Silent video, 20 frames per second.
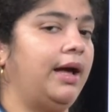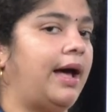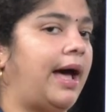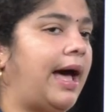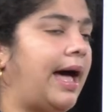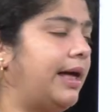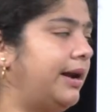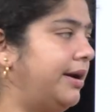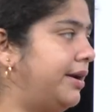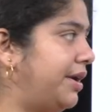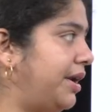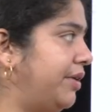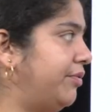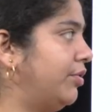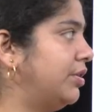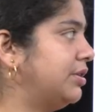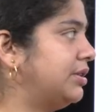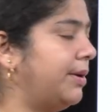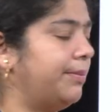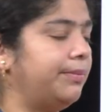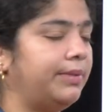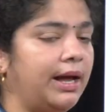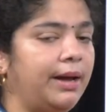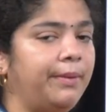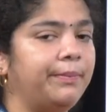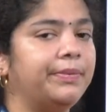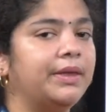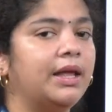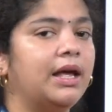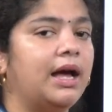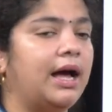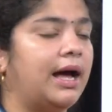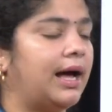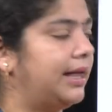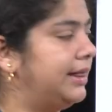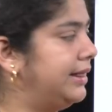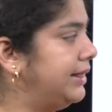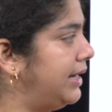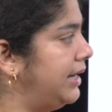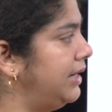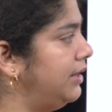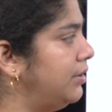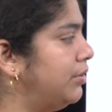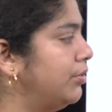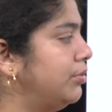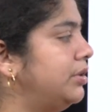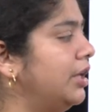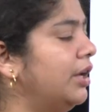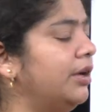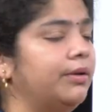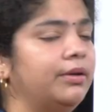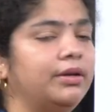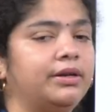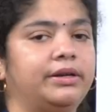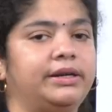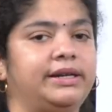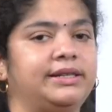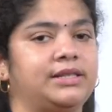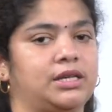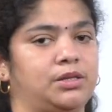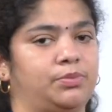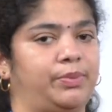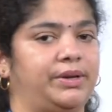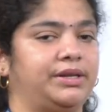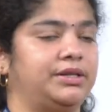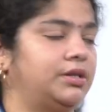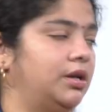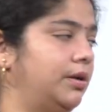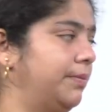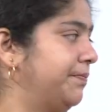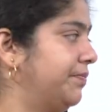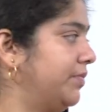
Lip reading: Air dry for some time and then do the resuspension.